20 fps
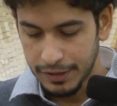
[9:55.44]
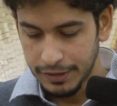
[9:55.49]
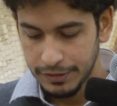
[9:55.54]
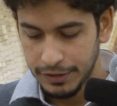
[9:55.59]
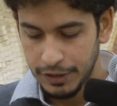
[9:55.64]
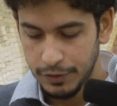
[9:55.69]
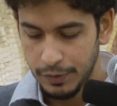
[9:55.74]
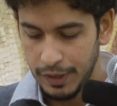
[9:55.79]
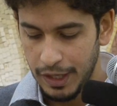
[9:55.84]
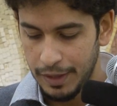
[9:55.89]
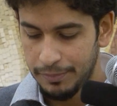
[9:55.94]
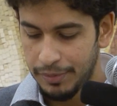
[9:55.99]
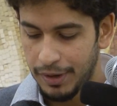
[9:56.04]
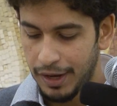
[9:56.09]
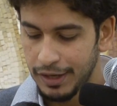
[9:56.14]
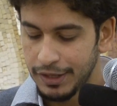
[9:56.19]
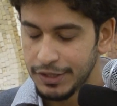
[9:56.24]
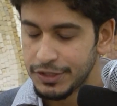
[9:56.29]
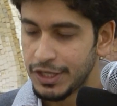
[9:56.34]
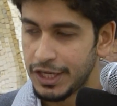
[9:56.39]
Did we
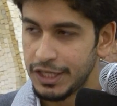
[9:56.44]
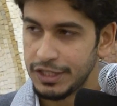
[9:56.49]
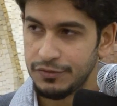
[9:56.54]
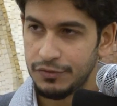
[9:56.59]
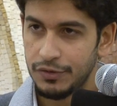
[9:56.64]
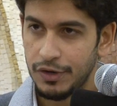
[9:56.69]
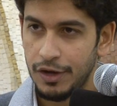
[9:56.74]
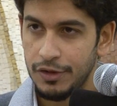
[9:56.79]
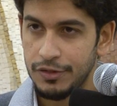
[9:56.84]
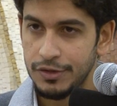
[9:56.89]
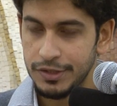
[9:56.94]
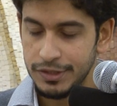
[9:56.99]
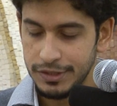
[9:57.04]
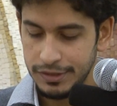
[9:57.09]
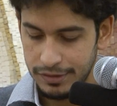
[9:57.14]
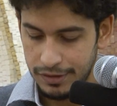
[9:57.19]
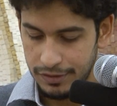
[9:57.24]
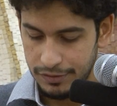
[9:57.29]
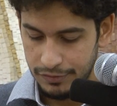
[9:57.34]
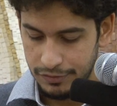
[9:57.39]
apologize for
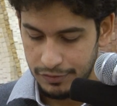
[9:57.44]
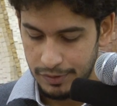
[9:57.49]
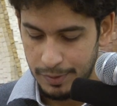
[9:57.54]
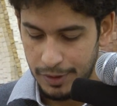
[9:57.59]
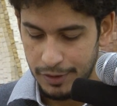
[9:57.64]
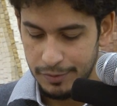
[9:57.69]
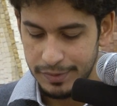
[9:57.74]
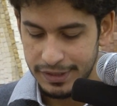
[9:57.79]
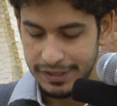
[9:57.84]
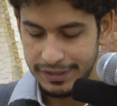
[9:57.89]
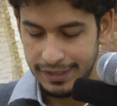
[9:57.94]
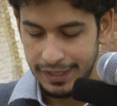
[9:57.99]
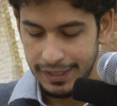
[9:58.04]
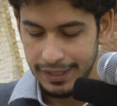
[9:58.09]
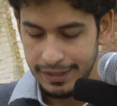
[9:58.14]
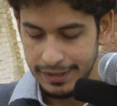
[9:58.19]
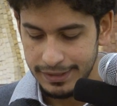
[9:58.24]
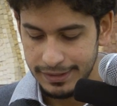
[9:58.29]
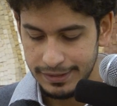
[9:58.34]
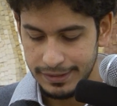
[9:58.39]
others from our
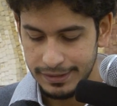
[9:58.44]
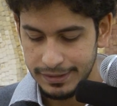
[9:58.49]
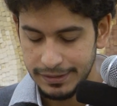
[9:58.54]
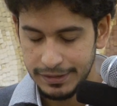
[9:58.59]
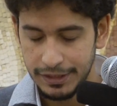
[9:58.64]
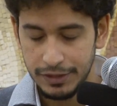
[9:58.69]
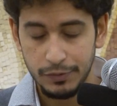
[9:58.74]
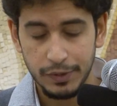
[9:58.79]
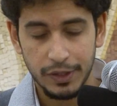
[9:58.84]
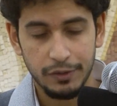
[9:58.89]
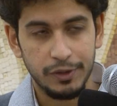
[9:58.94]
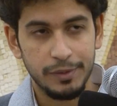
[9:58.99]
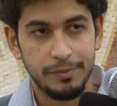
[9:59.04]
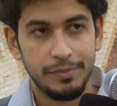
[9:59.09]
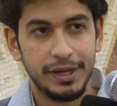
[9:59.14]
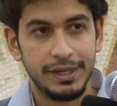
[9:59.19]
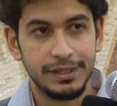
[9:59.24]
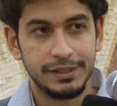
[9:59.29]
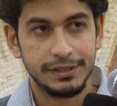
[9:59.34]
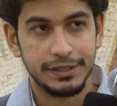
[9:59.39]
mistakes? Did we
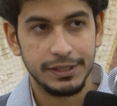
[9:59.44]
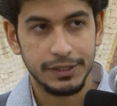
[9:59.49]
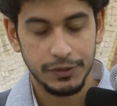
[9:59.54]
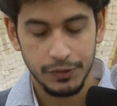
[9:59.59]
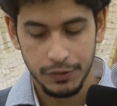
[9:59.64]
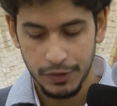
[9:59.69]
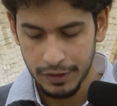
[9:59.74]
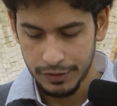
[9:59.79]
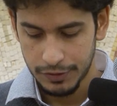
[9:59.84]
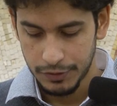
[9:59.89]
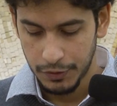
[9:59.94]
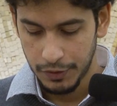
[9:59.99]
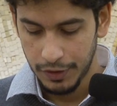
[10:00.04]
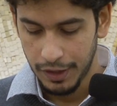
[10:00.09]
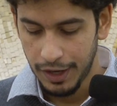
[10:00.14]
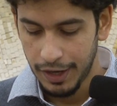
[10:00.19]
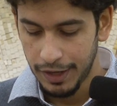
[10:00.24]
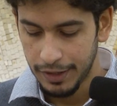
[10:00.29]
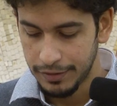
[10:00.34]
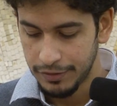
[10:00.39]
repent to
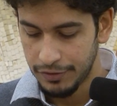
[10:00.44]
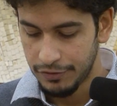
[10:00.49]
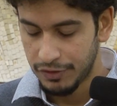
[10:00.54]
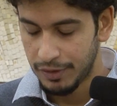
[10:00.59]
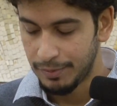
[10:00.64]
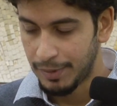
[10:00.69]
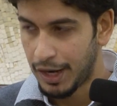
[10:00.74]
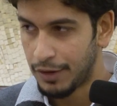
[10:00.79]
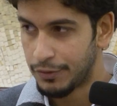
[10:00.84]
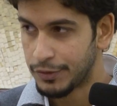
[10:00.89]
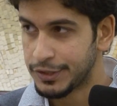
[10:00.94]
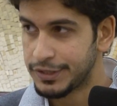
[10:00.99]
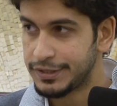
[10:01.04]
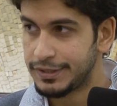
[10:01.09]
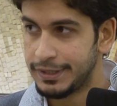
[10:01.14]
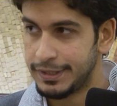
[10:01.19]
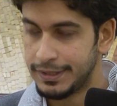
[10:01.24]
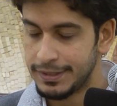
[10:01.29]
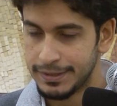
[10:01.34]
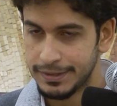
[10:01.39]
God from our
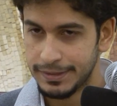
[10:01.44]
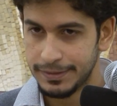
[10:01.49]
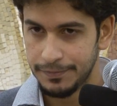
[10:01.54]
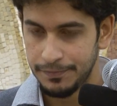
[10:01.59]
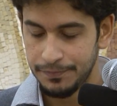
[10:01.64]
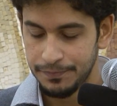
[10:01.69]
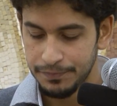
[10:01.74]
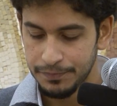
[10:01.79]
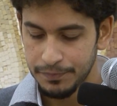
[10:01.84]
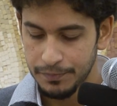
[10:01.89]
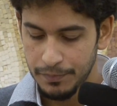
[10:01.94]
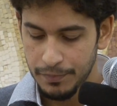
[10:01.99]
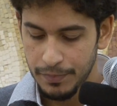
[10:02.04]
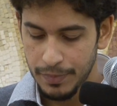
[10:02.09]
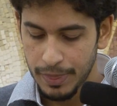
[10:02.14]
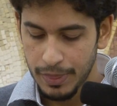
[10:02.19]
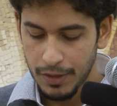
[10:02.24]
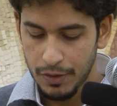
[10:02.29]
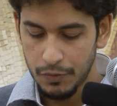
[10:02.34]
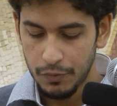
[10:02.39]
sins?
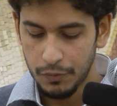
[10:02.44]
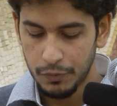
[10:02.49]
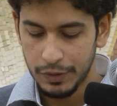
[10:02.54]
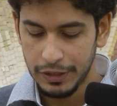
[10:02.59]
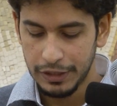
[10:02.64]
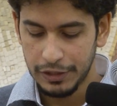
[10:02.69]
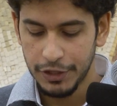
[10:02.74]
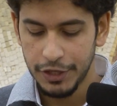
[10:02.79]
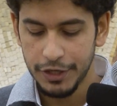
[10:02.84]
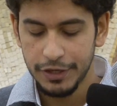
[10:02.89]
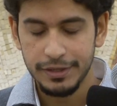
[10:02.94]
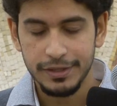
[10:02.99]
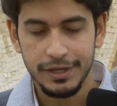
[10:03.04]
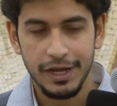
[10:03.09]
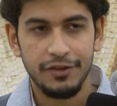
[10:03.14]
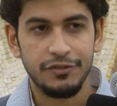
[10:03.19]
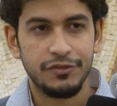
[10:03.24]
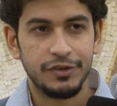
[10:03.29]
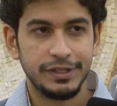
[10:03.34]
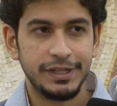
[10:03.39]
We learn
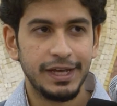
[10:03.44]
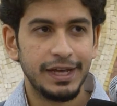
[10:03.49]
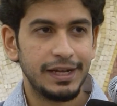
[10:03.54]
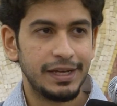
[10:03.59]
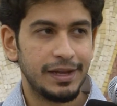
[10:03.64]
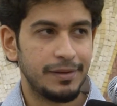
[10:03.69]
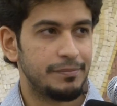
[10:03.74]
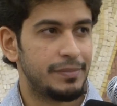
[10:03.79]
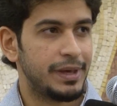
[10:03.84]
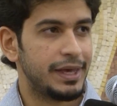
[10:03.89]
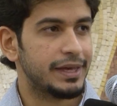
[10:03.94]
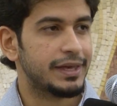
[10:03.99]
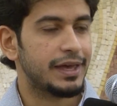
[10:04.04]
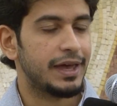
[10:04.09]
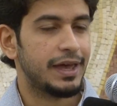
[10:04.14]
every day Labbaik